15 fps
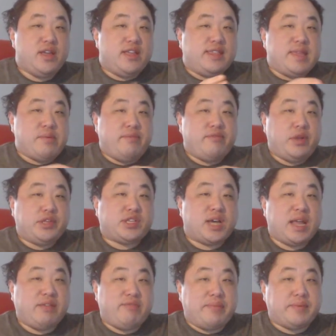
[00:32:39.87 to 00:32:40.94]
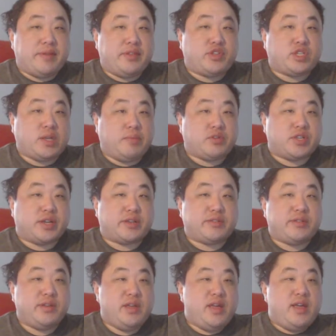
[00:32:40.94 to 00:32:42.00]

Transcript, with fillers: they've been very tight-lipped on the subject.